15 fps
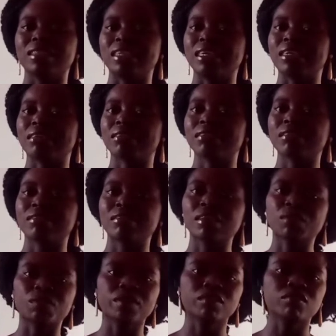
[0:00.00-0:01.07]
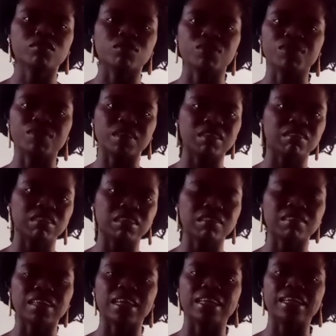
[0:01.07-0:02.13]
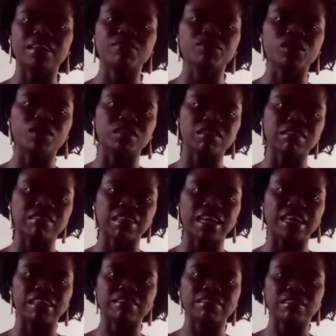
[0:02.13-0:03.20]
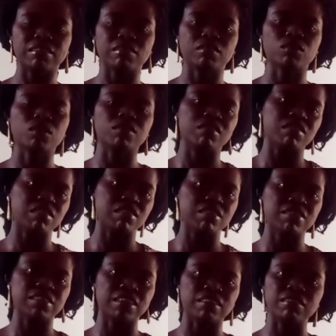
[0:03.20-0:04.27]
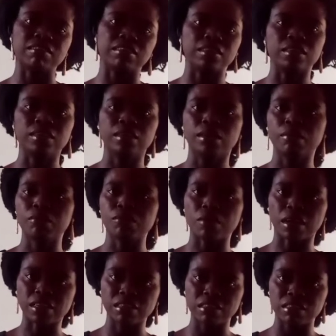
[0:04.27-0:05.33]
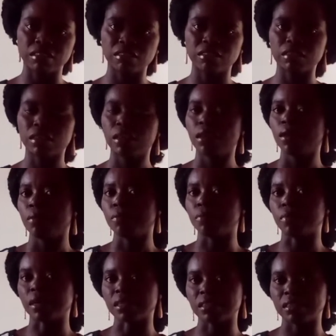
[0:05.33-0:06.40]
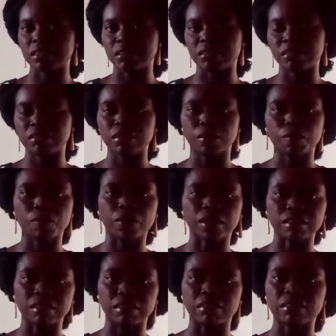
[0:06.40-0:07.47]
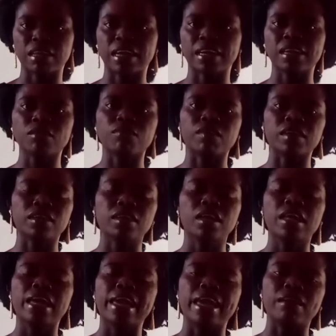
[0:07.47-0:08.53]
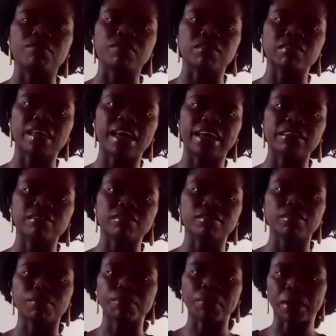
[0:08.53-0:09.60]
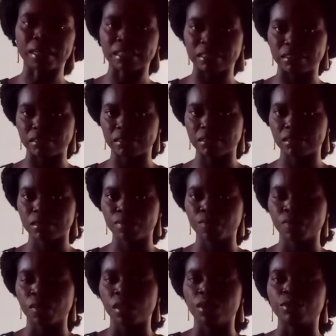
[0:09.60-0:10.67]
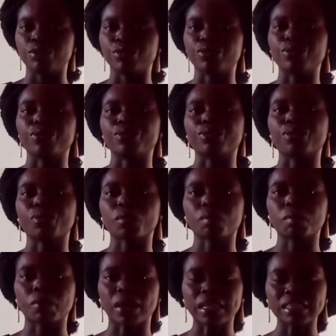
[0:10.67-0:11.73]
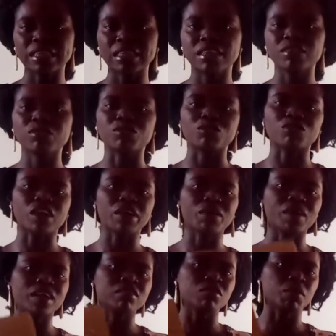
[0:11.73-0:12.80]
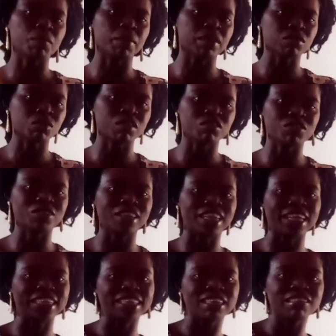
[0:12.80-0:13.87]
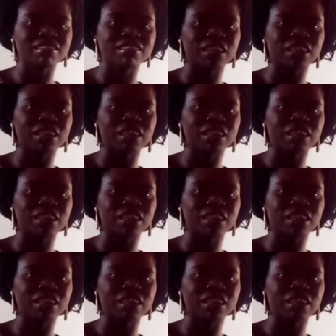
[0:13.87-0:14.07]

The secret to physics and every other science is consistency. Practice, practice, practice. I kind of emphasize practice. So you practice, you try your hand on past question like this.